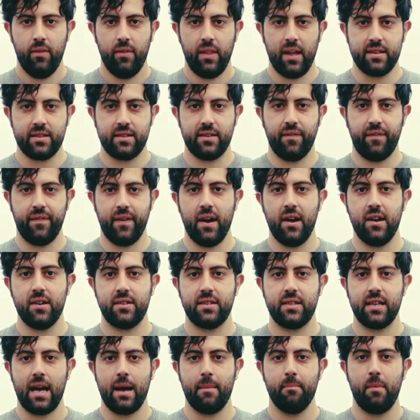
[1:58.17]
That's the
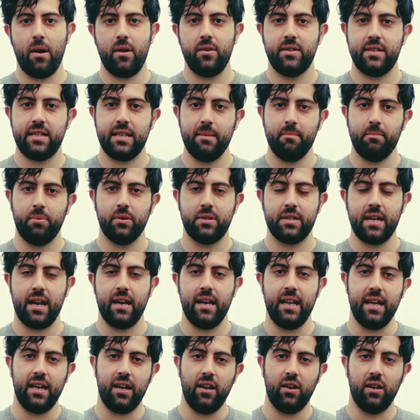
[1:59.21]
first and most simple
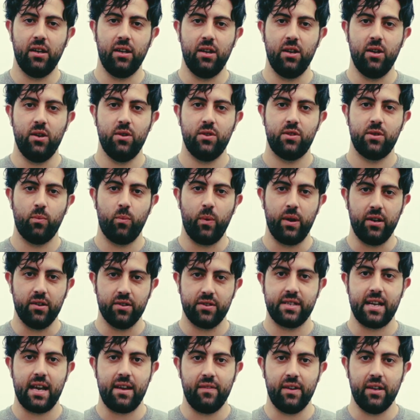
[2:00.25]
technique you can use when you're
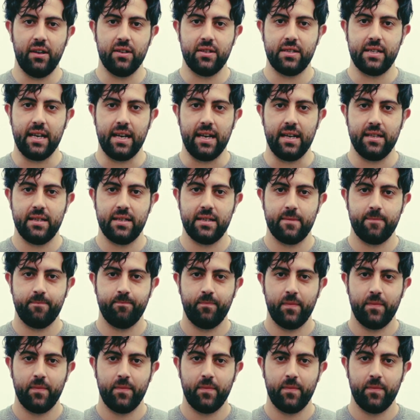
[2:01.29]
saving your seeds.